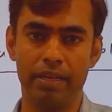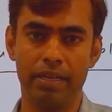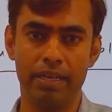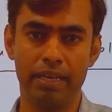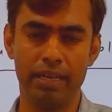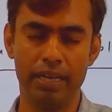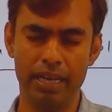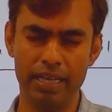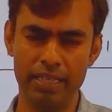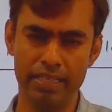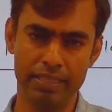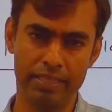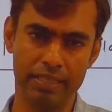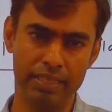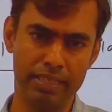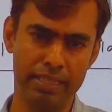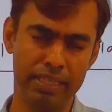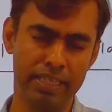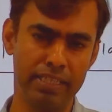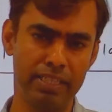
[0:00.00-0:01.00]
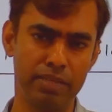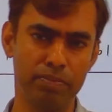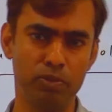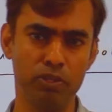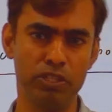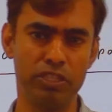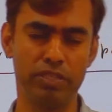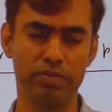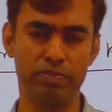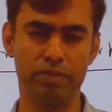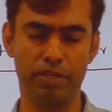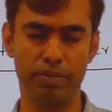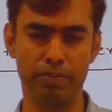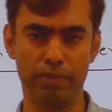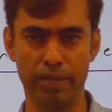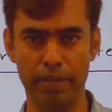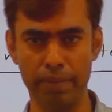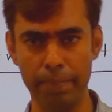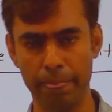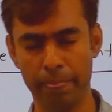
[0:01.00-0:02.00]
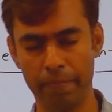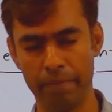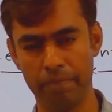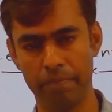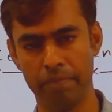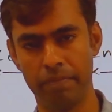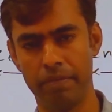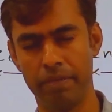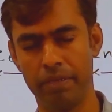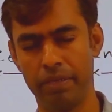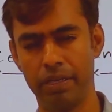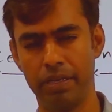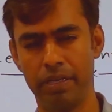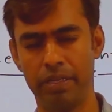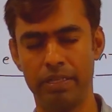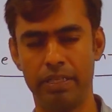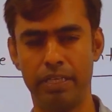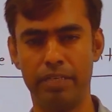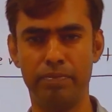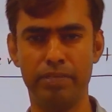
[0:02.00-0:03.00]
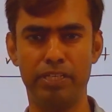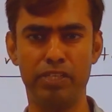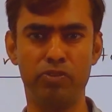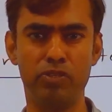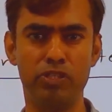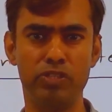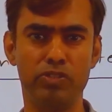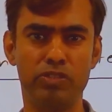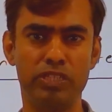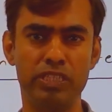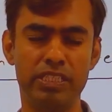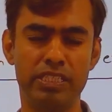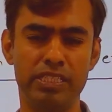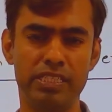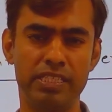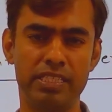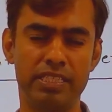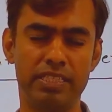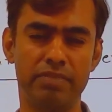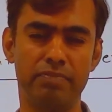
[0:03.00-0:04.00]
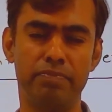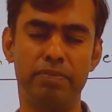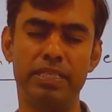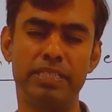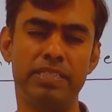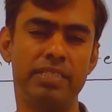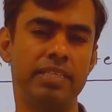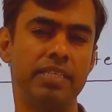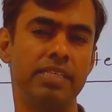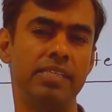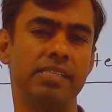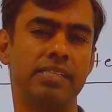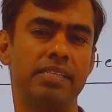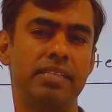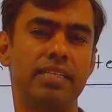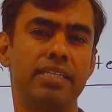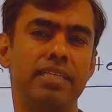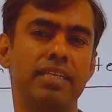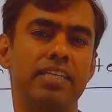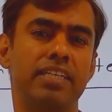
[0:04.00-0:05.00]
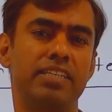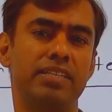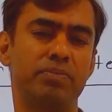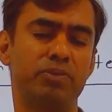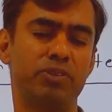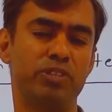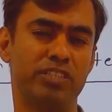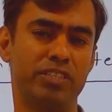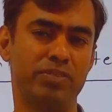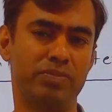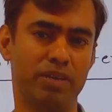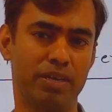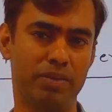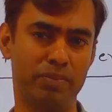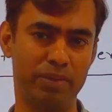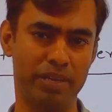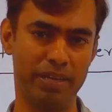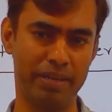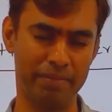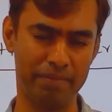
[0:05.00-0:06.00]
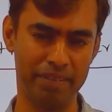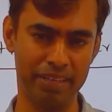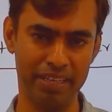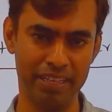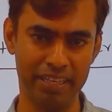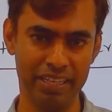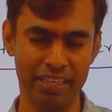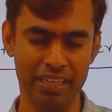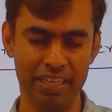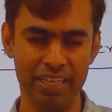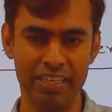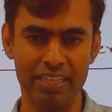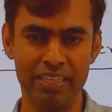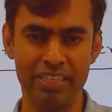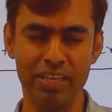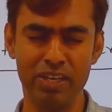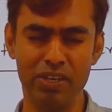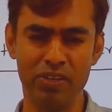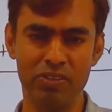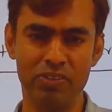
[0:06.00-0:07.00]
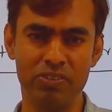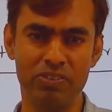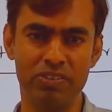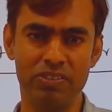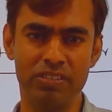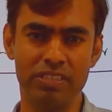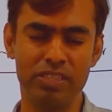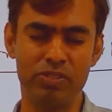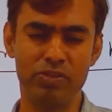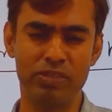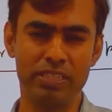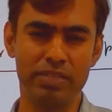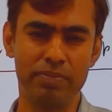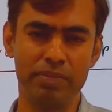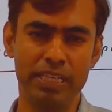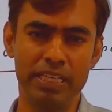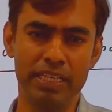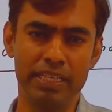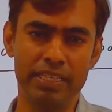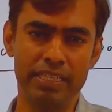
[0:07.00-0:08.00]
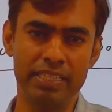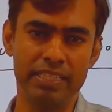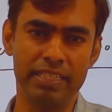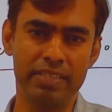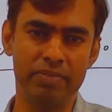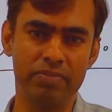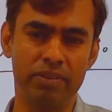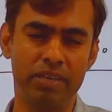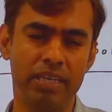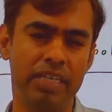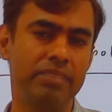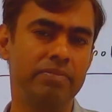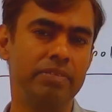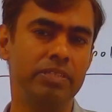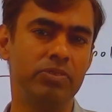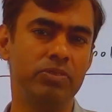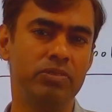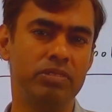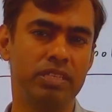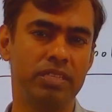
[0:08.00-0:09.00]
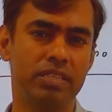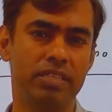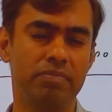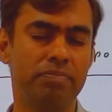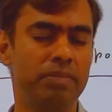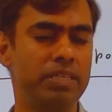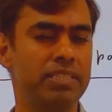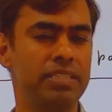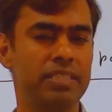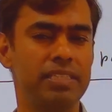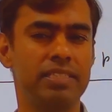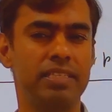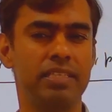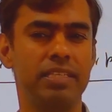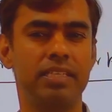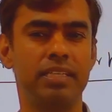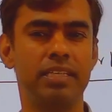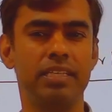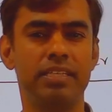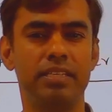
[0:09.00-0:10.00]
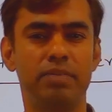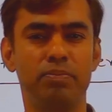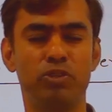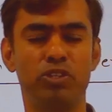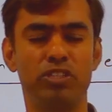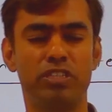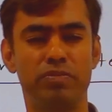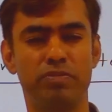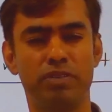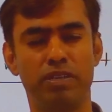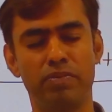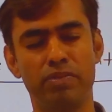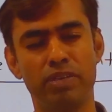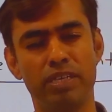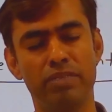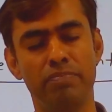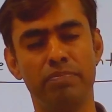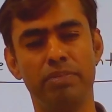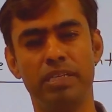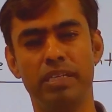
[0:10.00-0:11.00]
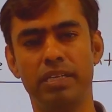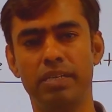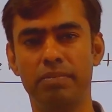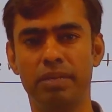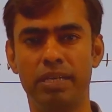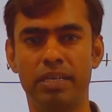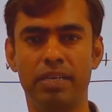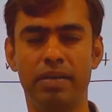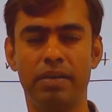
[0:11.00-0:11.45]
last central interpolation formula that we are going to discuss is a Bessel central interpolation formula. Now, this one is a very interesting why we use the Bessel central interpolation formula. We have a